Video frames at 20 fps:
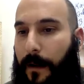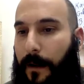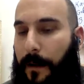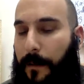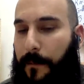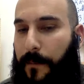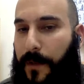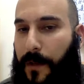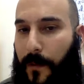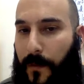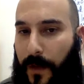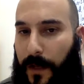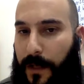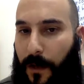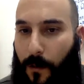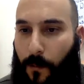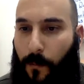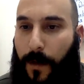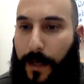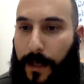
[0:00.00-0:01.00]
So these are
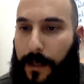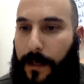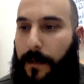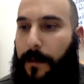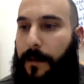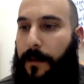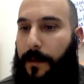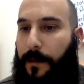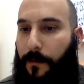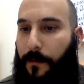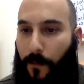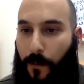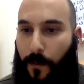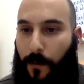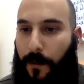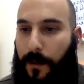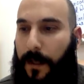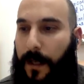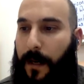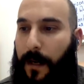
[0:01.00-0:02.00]
recent
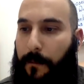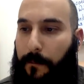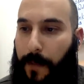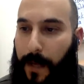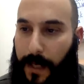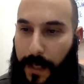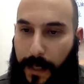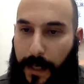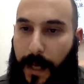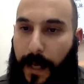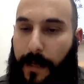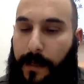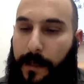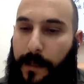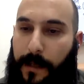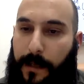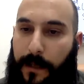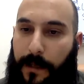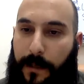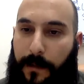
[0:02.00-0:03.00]
rules, and in many
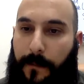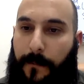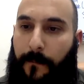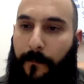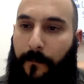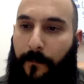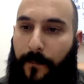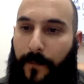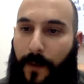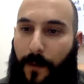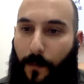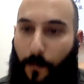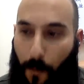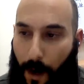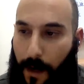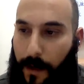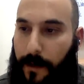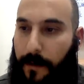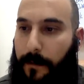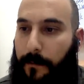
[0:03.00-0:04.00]
cases,
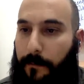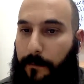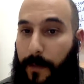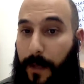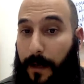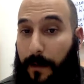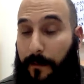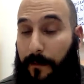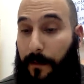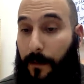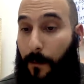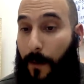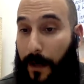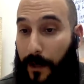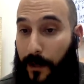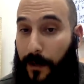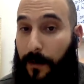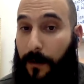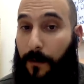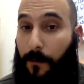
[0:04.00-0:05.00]
one
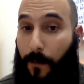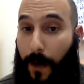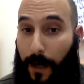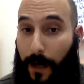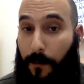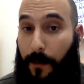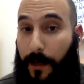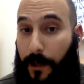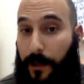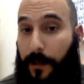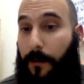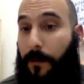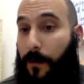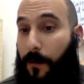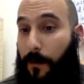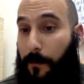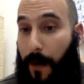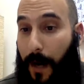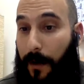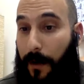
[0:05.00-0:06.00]
influential rhetorician or
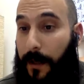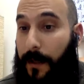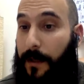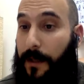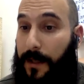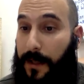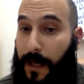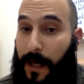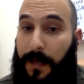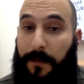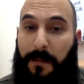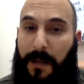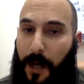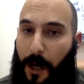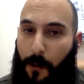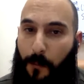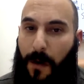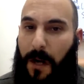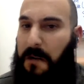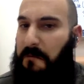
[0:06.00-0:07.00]
grammarian said, "You know
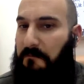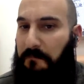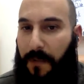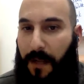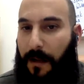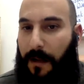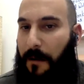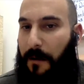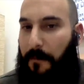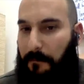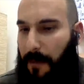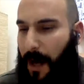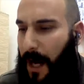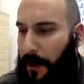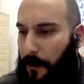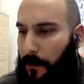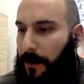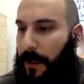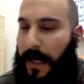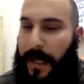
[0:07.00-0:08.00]
what? I
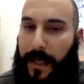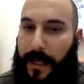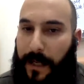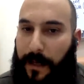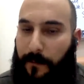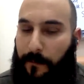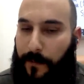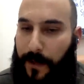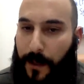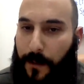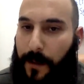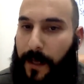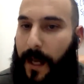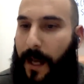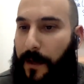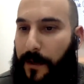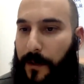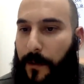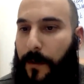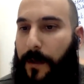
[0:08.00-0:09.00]
don't like it. You
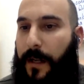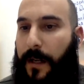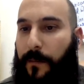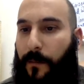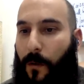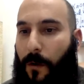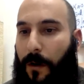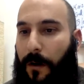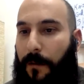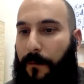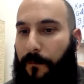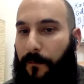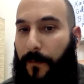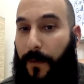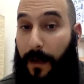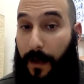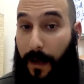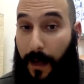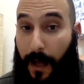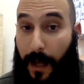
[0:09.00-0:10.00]
can't do it anymore."
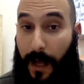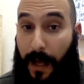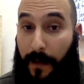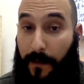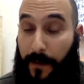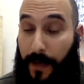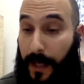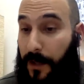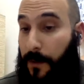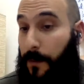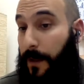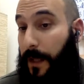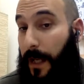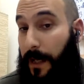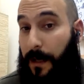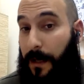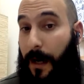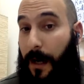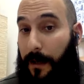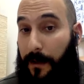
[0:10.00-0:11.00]
And that's what they
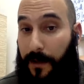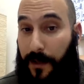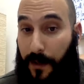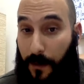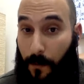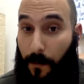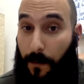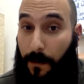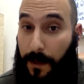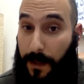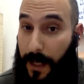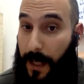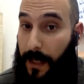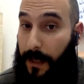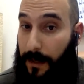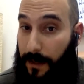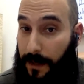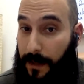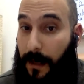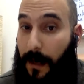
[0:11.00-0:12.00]
taught in schools, and it
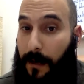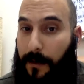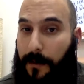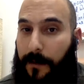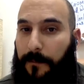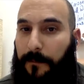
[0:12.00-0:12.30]
stuck.